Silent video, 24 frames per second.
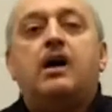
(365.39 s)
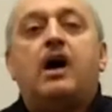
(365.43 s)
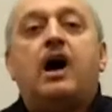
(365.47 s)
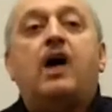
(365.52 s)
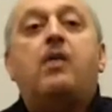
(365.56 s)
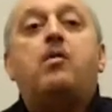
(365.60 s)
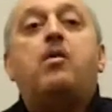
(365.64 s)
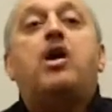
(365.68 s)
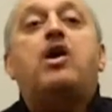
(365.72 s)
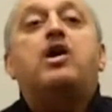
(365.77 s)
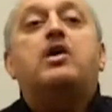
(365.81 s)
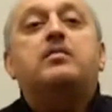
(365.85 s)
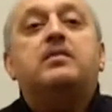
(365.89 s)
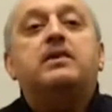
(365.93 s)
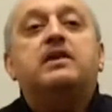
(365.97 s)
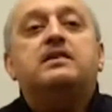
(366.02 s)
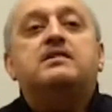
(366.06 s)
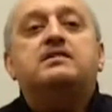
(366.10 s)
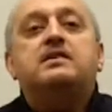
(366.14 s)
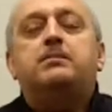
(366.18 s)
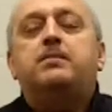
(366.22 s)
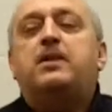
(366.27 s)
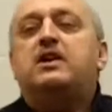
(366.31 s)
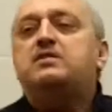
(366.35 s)
How horrible
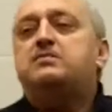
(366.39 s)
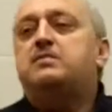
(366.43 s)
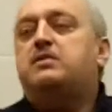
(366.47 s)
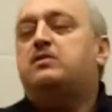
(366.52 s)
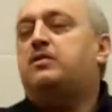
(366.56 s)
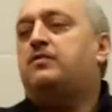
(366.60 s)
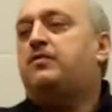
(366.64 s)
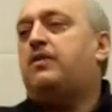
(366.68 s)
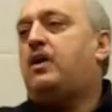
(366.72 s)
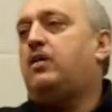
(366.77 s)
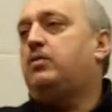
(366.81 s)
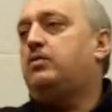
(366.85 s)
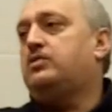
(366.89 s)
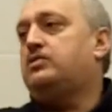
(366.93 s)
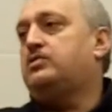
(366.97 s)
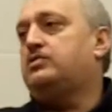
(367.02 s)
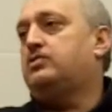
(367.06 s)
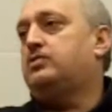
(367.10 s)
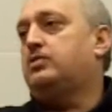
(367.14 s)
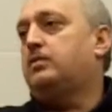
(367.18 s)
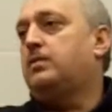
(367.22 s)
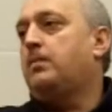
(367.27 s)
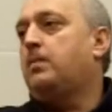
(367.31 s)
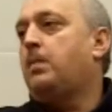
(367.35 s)
is the punishment of qawl
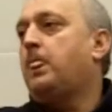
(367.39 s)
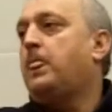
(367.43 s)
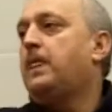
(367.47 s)
al-zur.